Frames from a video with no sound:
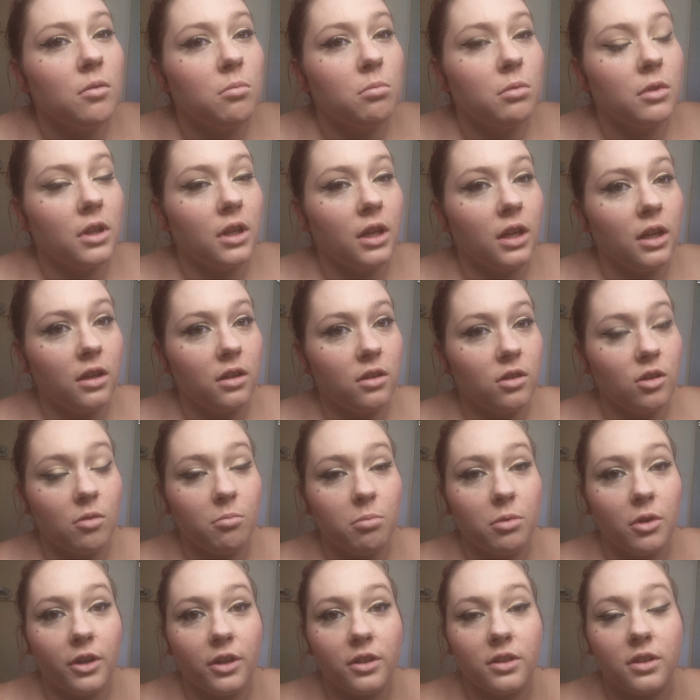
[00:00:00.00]
blink. Don't
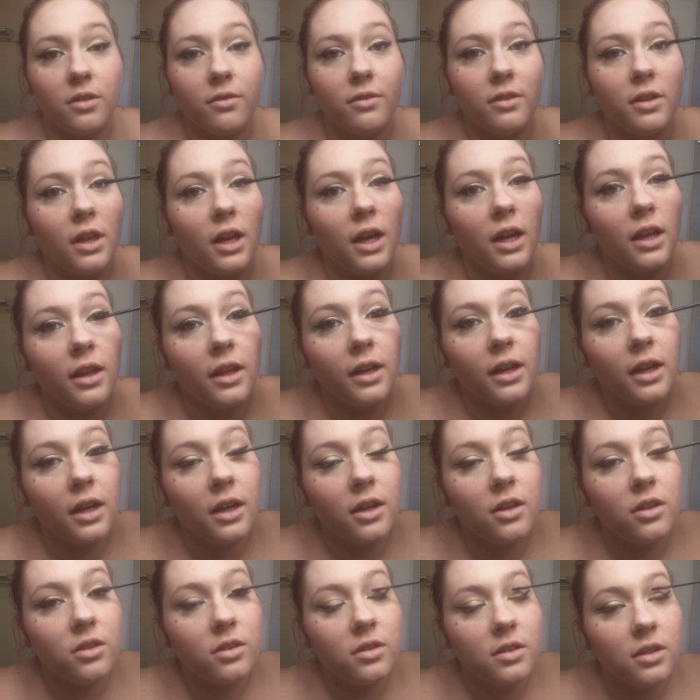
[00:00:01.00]
poke yourself in the eye like
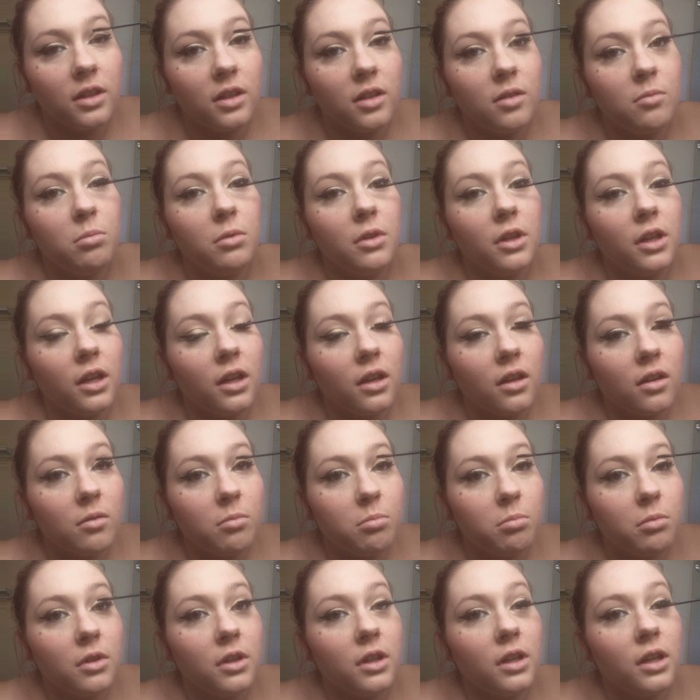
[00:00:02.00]
I just did. Blink,
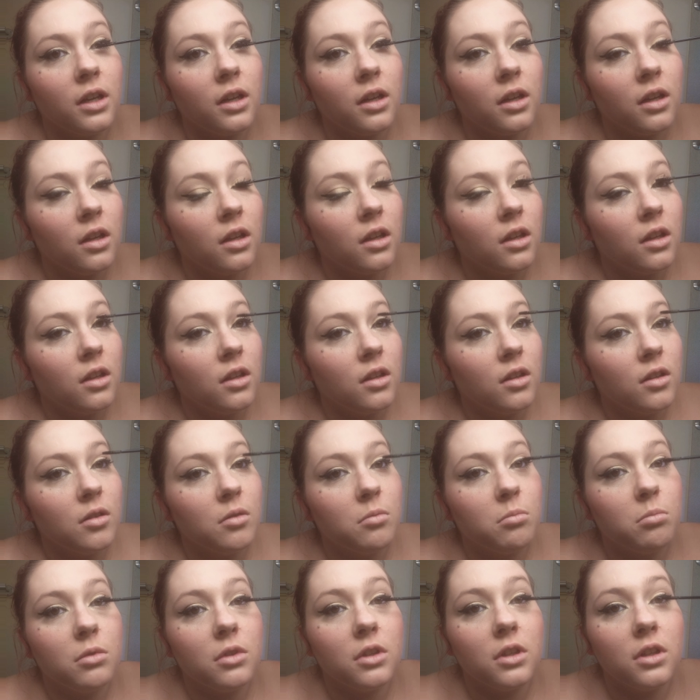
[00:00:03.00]
blink,
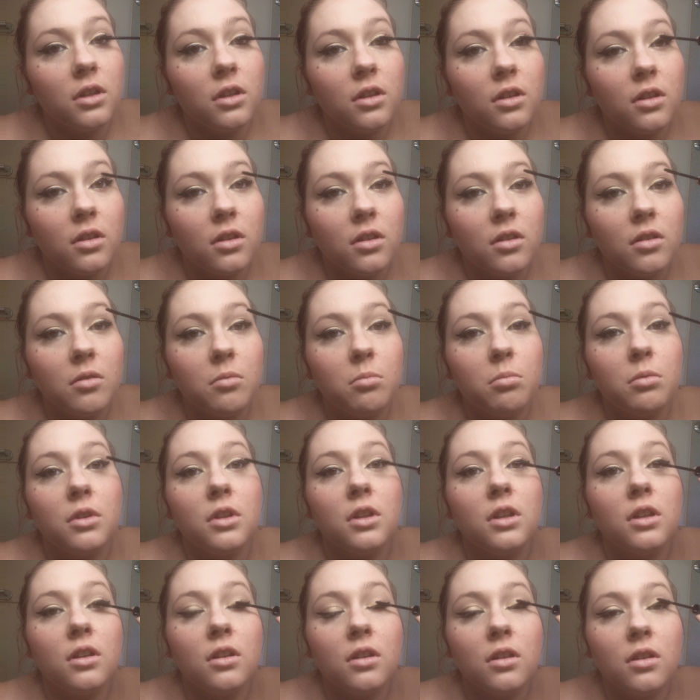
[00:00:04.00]
blink,
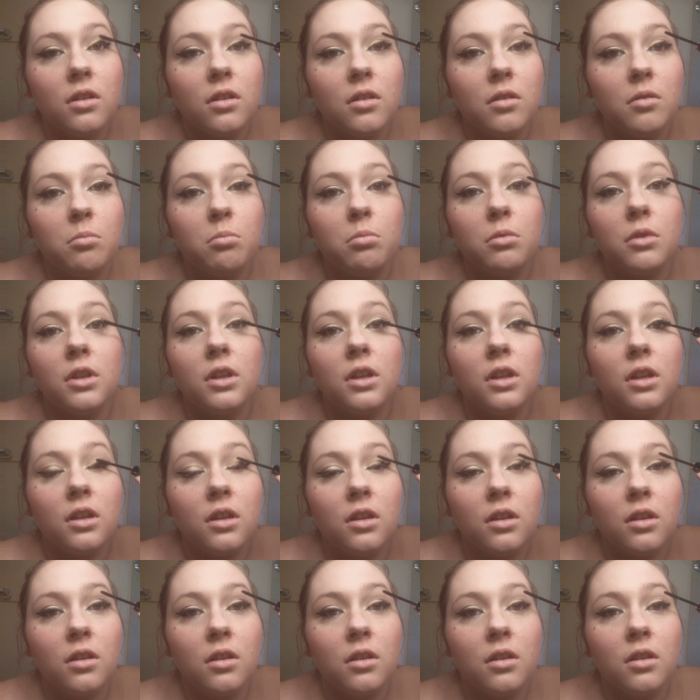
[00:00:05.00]
blink,
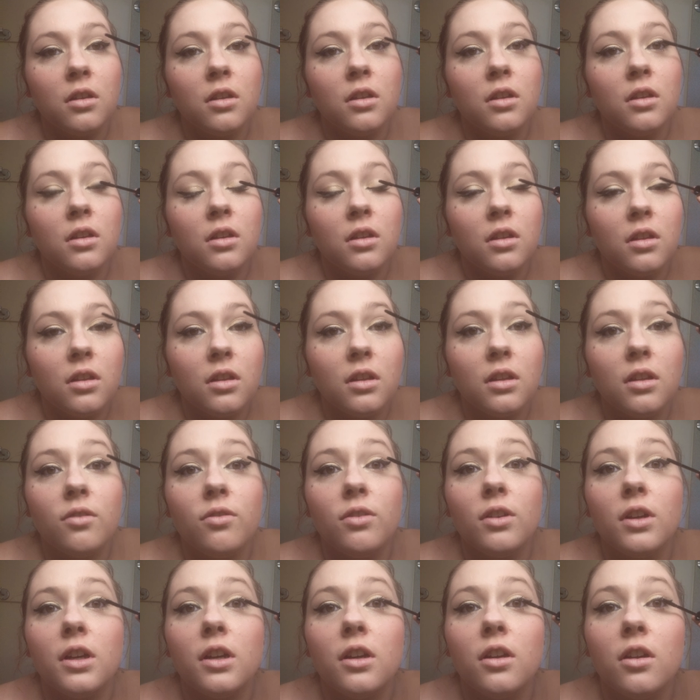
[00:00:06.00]
blink. That
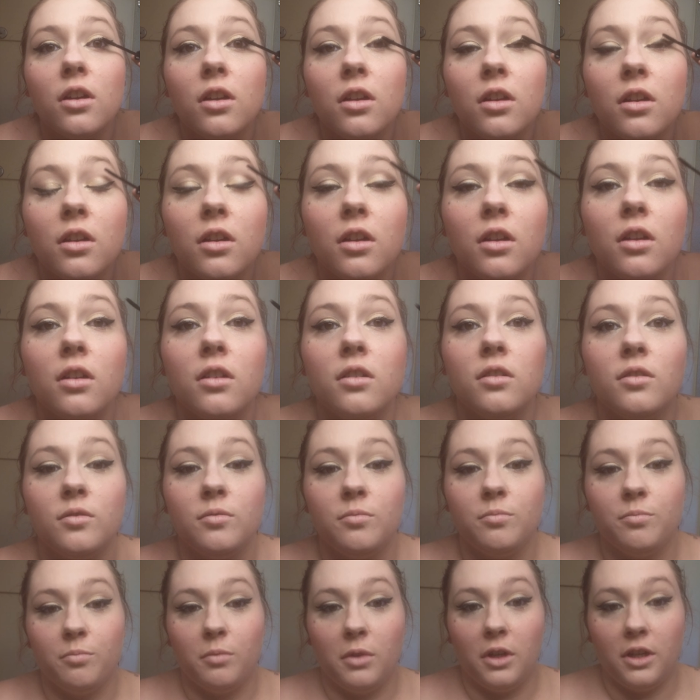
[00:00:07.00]
fucking hurt.
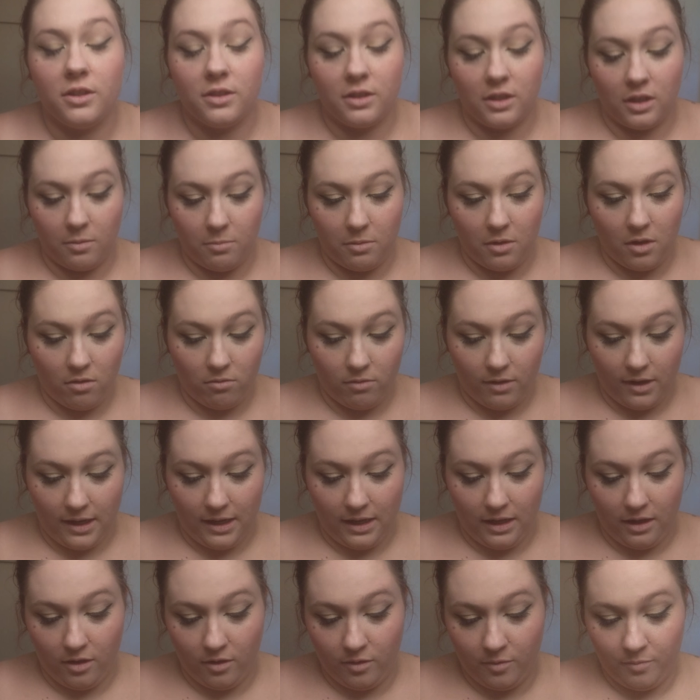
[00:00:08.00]
My eye's gonna be all red
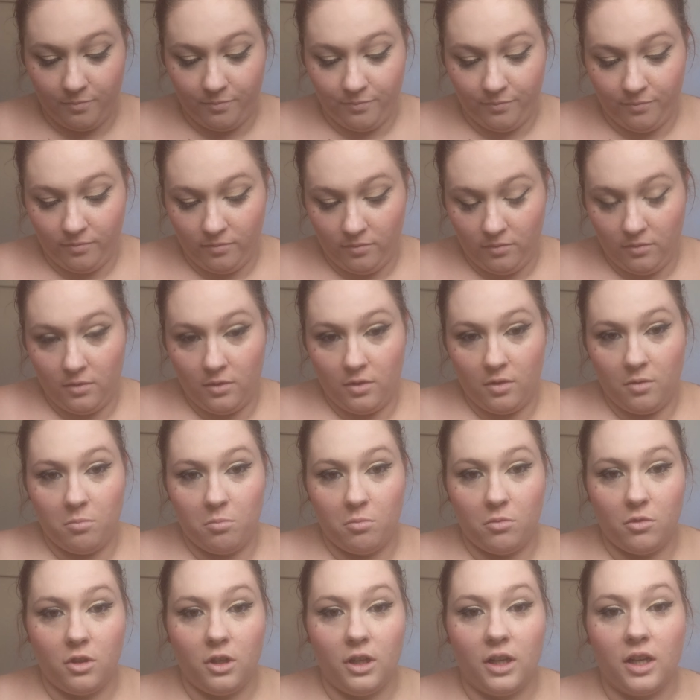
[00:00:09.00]
now.
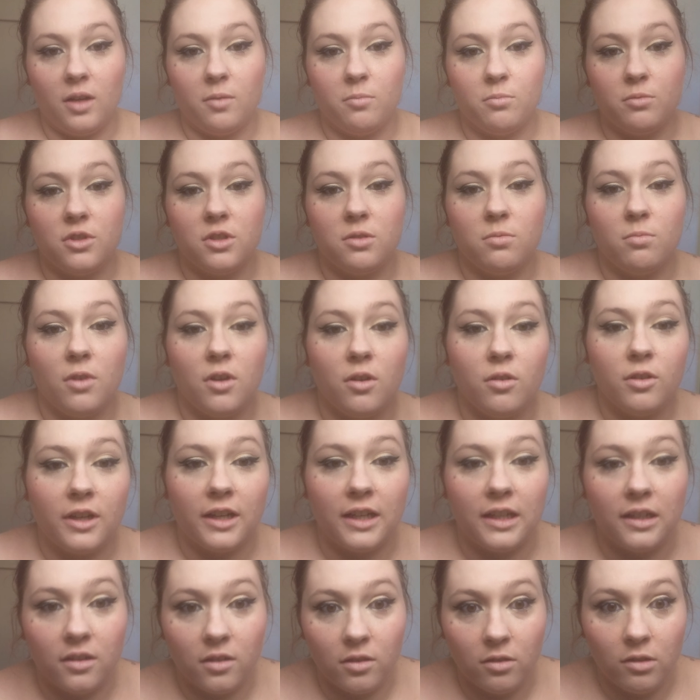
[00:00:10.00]
Look like I'm
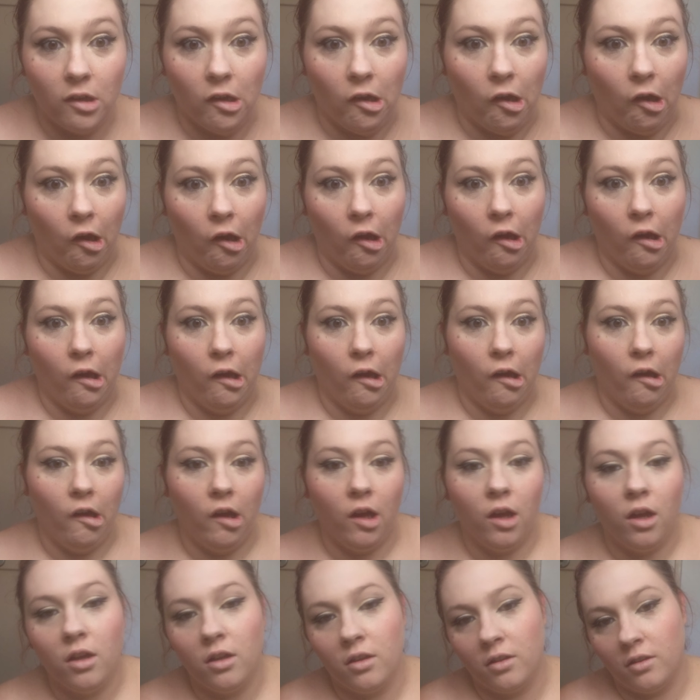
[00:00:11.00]
smoking.
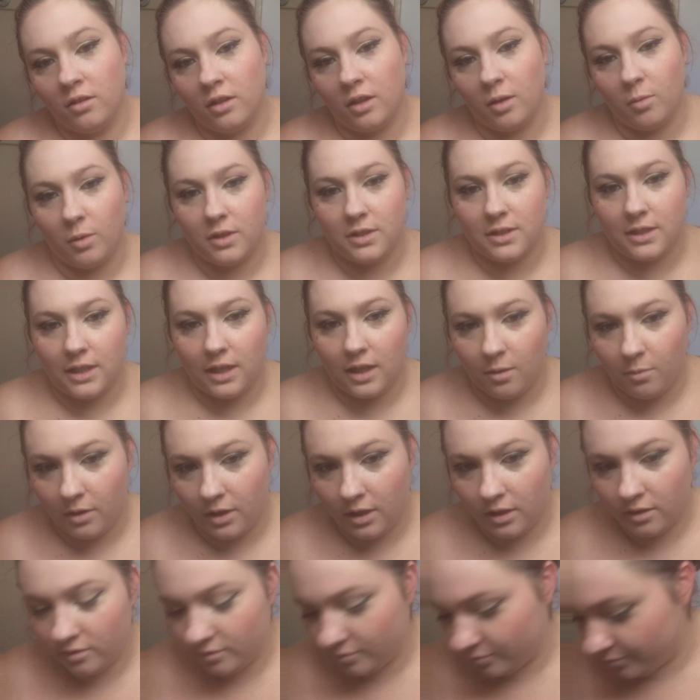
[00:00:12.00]
It was
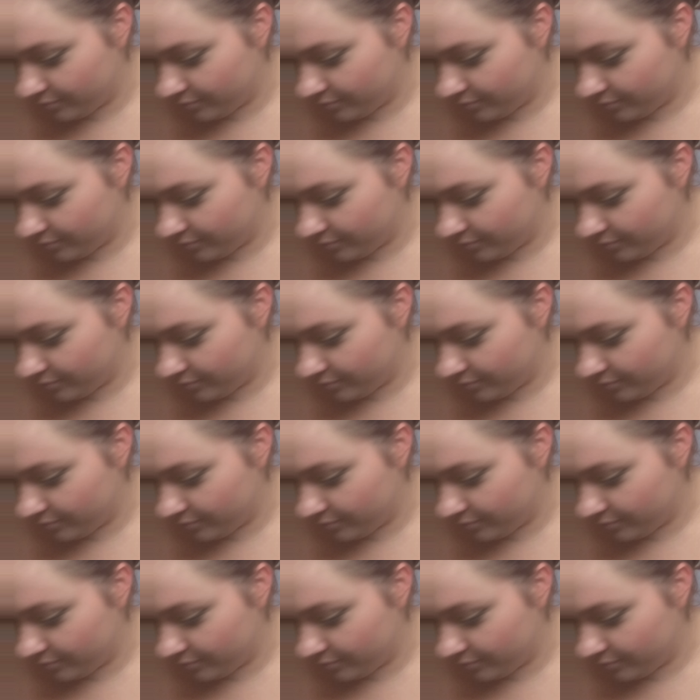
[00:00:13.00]
anyway.